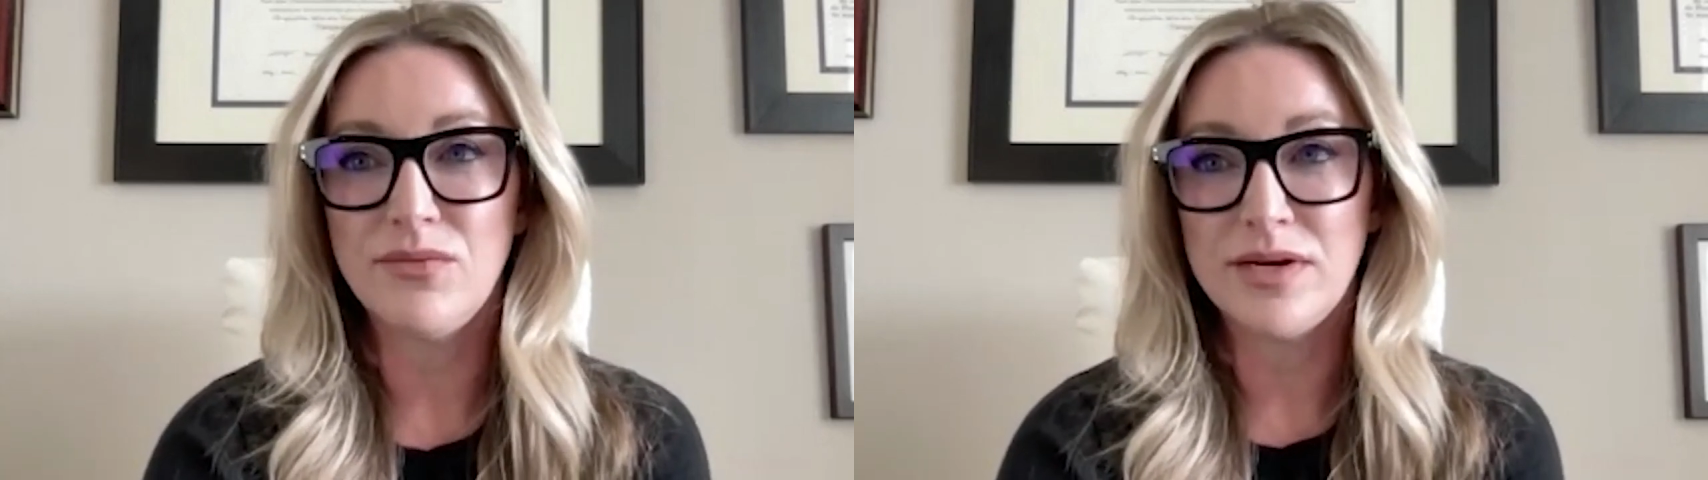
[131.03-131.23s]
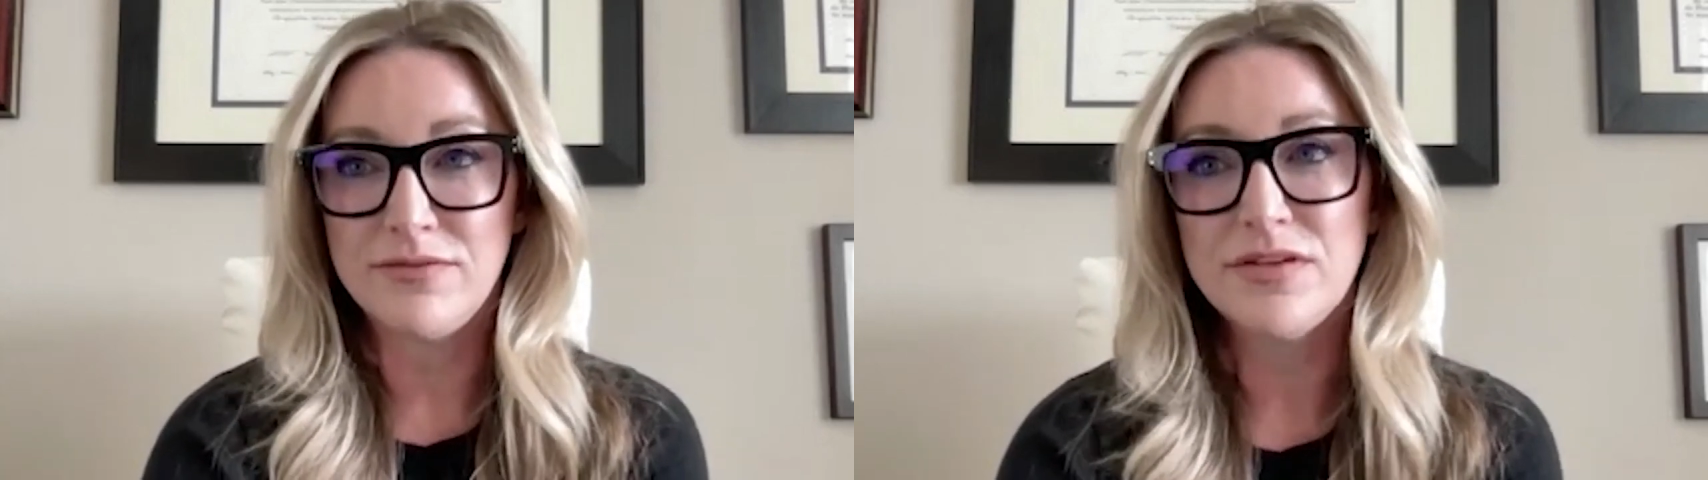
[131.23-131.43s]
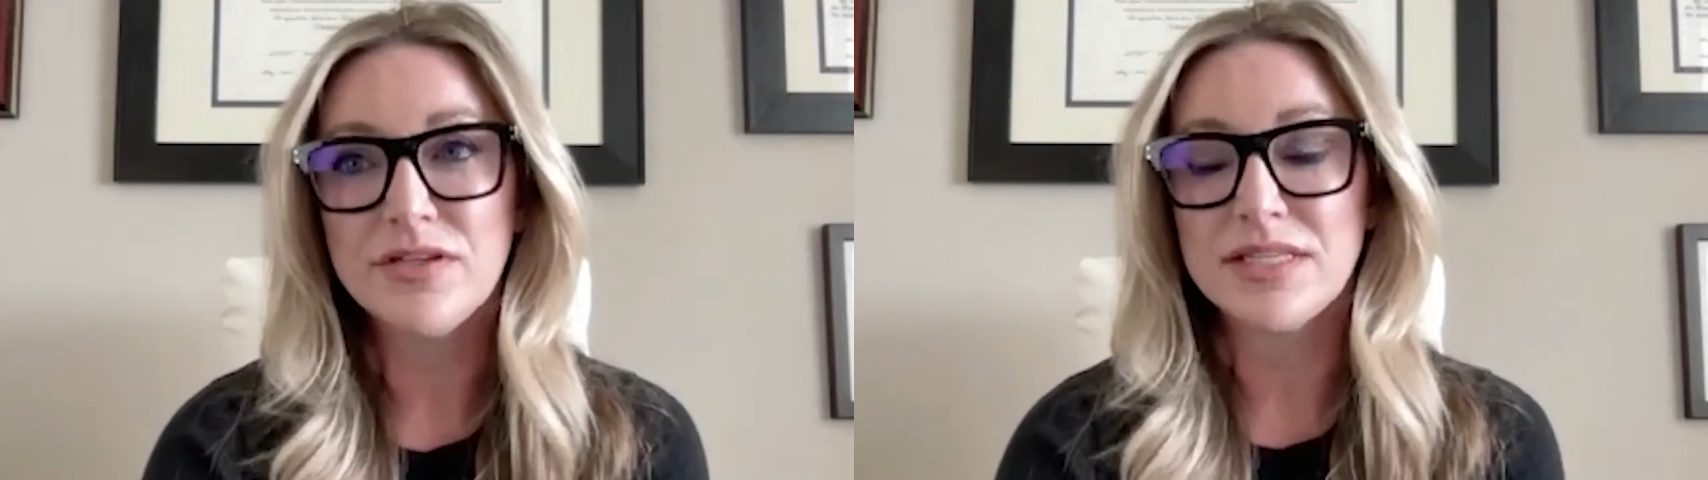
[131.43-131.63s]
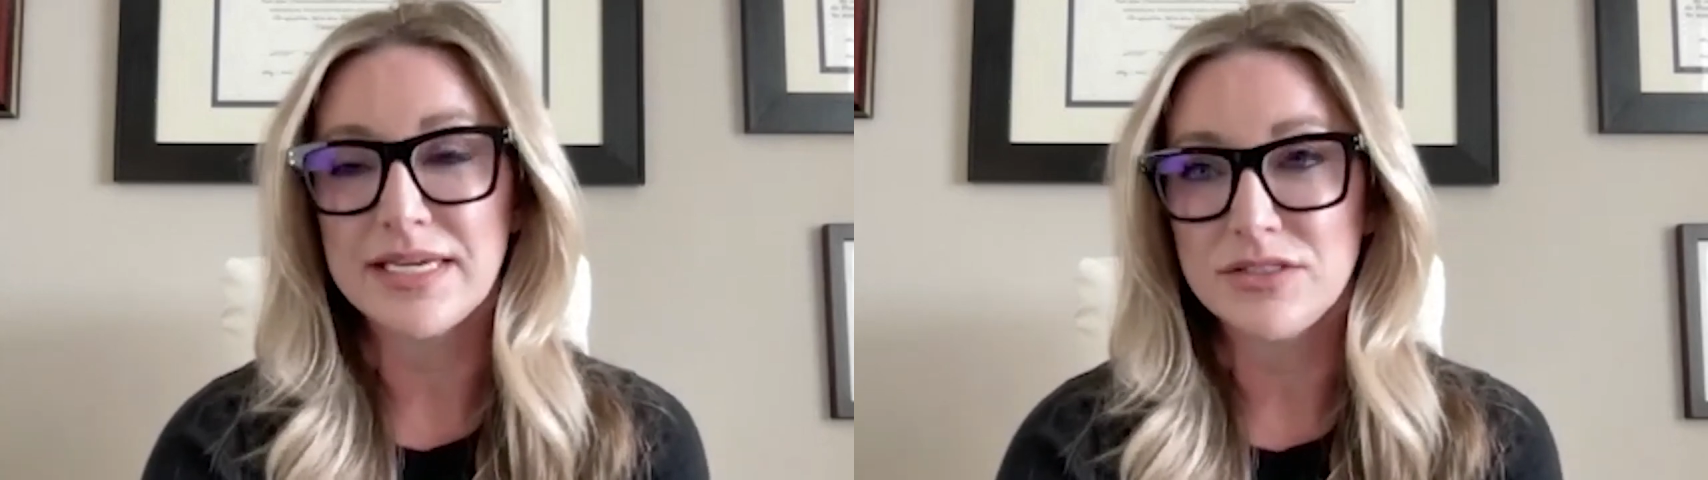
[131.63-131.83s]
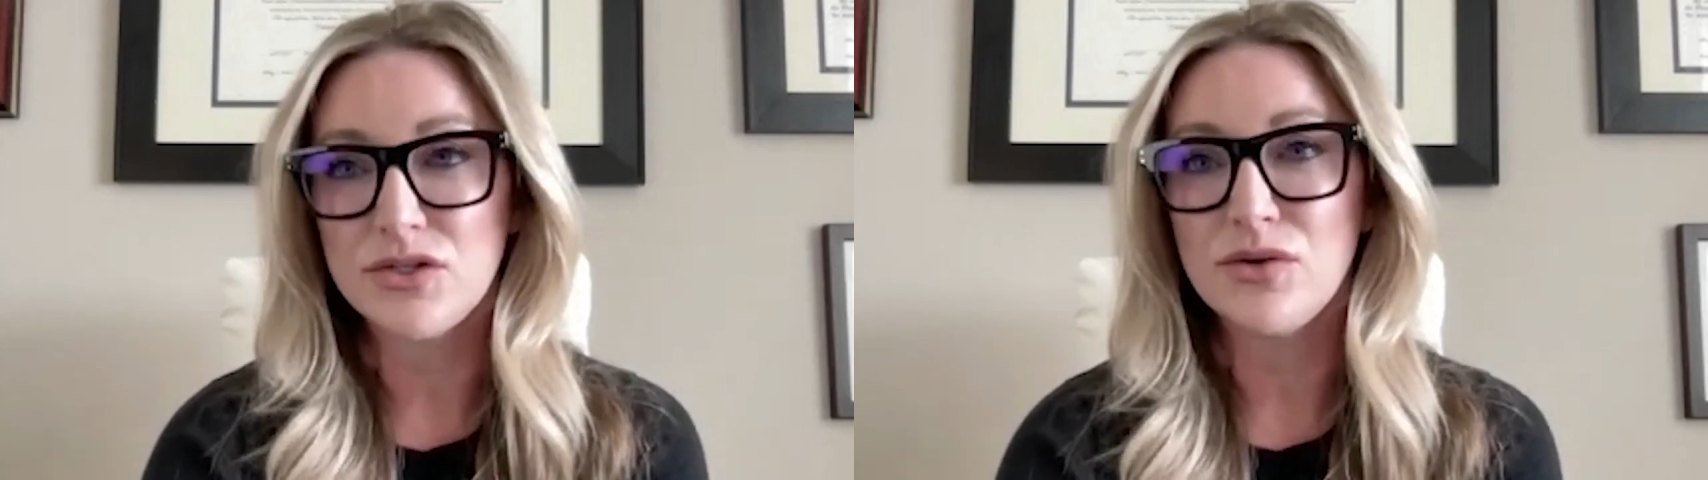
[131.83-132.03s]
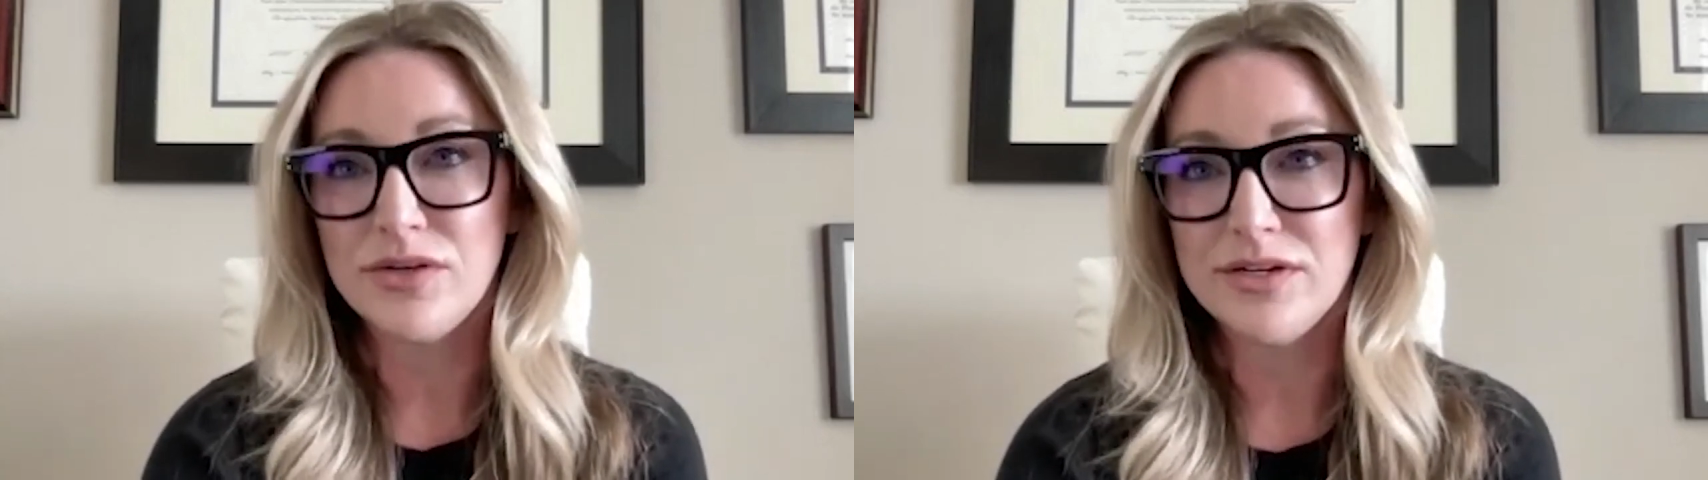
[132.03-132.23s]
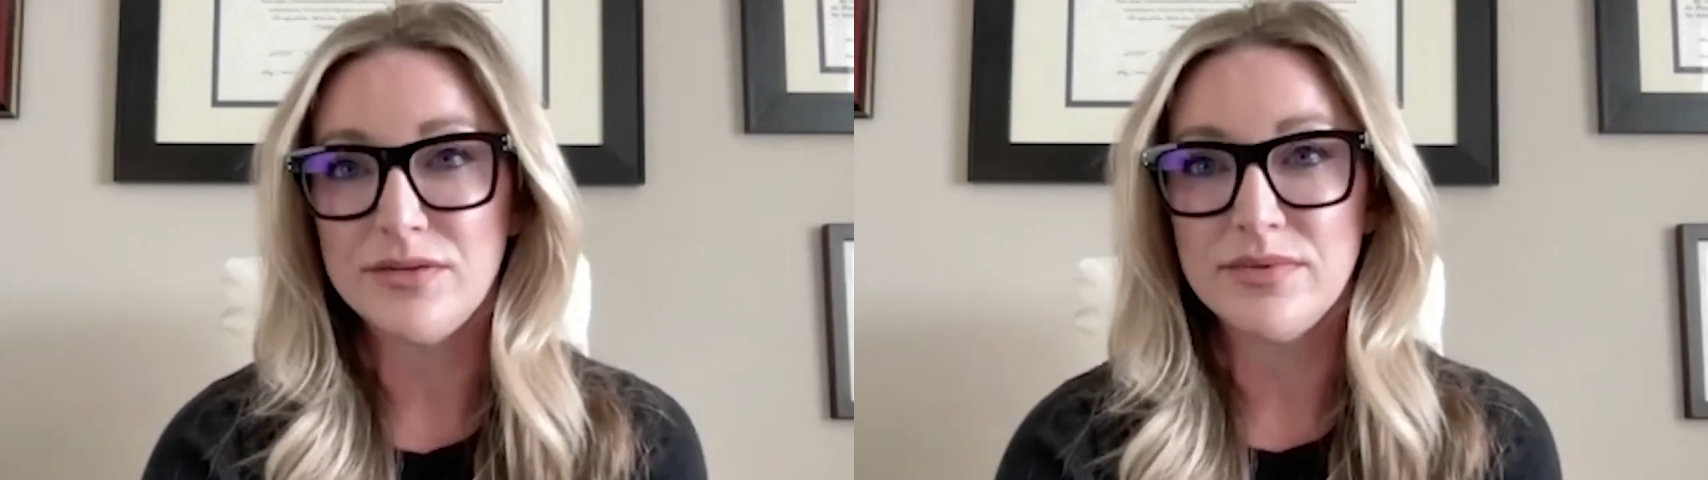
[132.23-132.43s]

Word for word: what it feels like adulthood